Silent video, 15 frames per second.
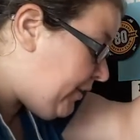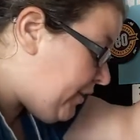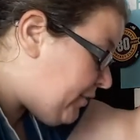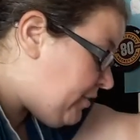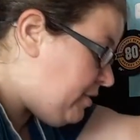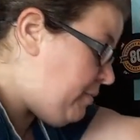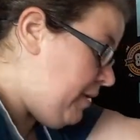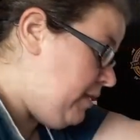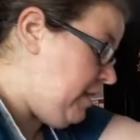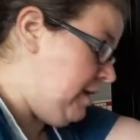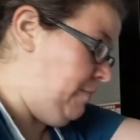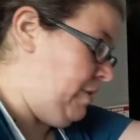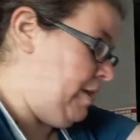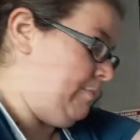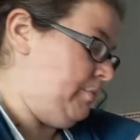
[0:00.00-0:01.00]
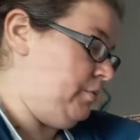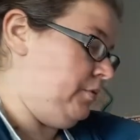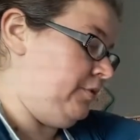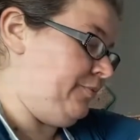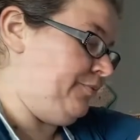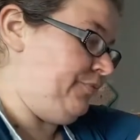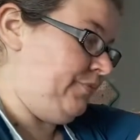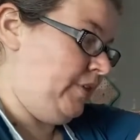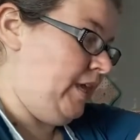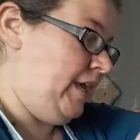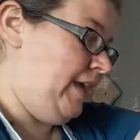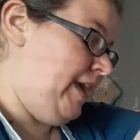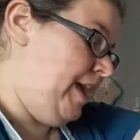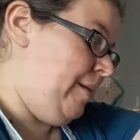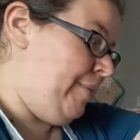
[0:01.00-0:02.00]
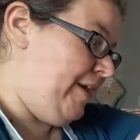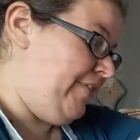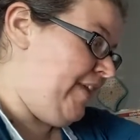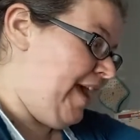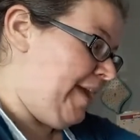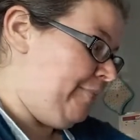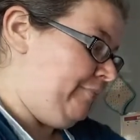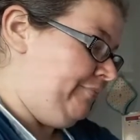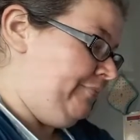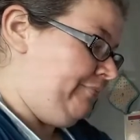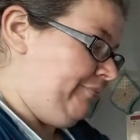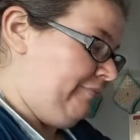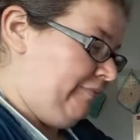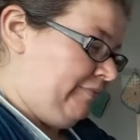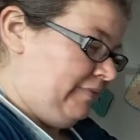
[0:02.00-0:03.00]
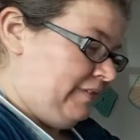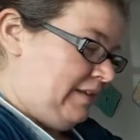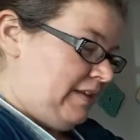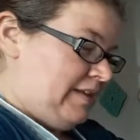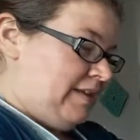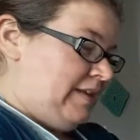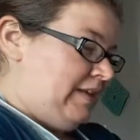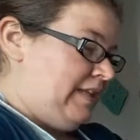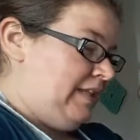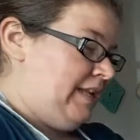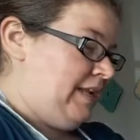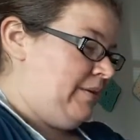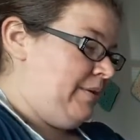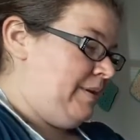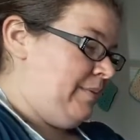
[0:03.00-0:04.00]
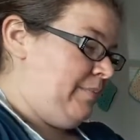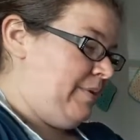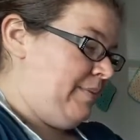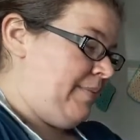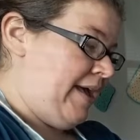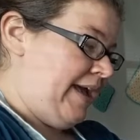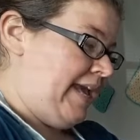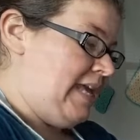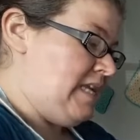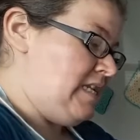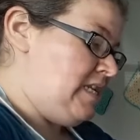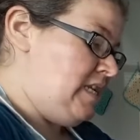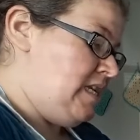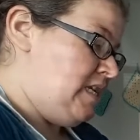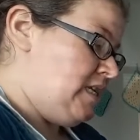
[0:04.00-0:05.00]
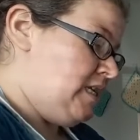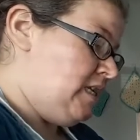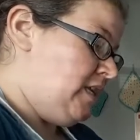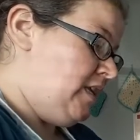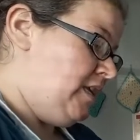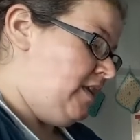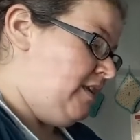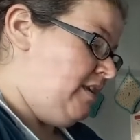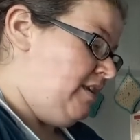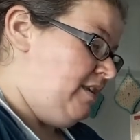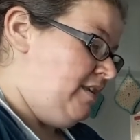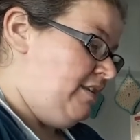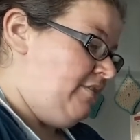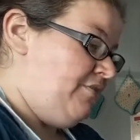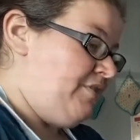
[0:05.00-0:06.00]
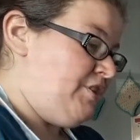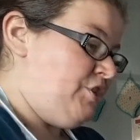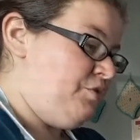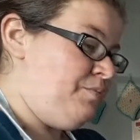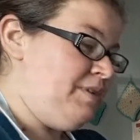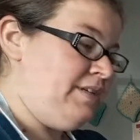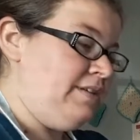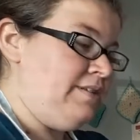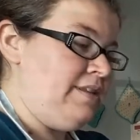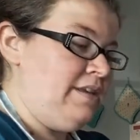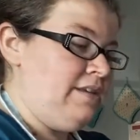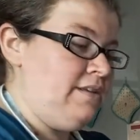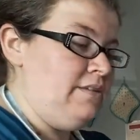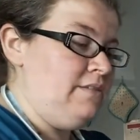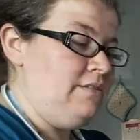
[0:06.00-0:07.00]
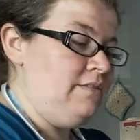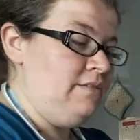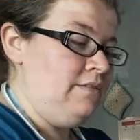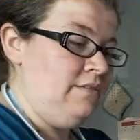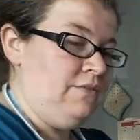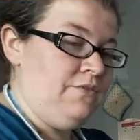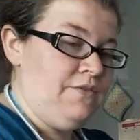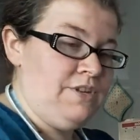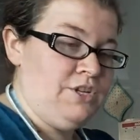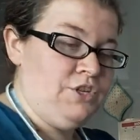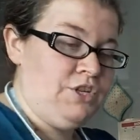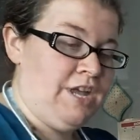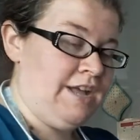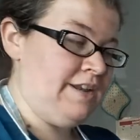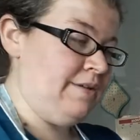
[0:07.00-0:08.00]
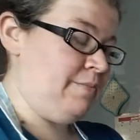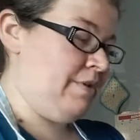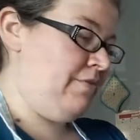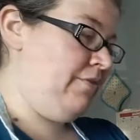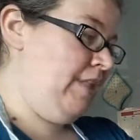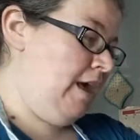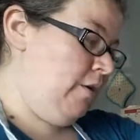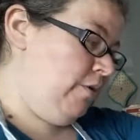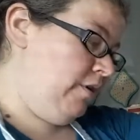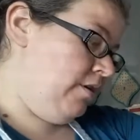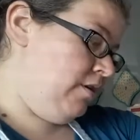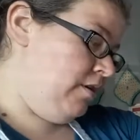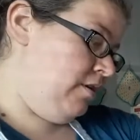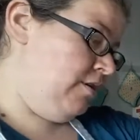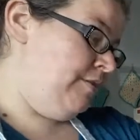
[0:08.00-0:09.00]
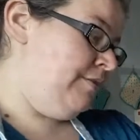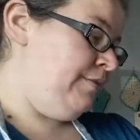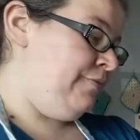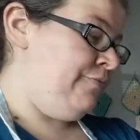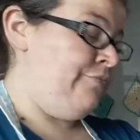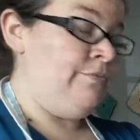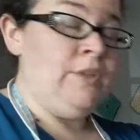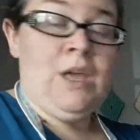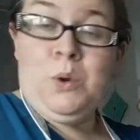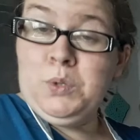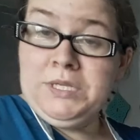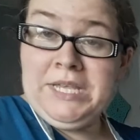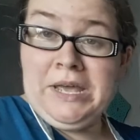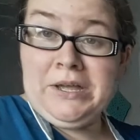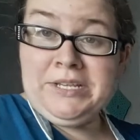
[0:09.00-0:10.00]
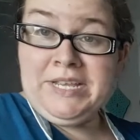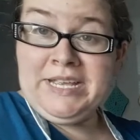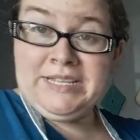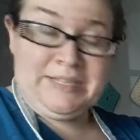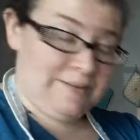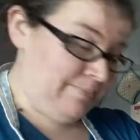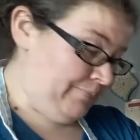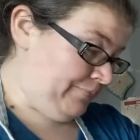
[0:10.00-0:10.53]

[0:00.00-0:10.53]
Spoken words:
You smell like popcorn. How about that? Now I'm going to put it back in, finish mixing, finish adding my flour. We'll see how it tastes.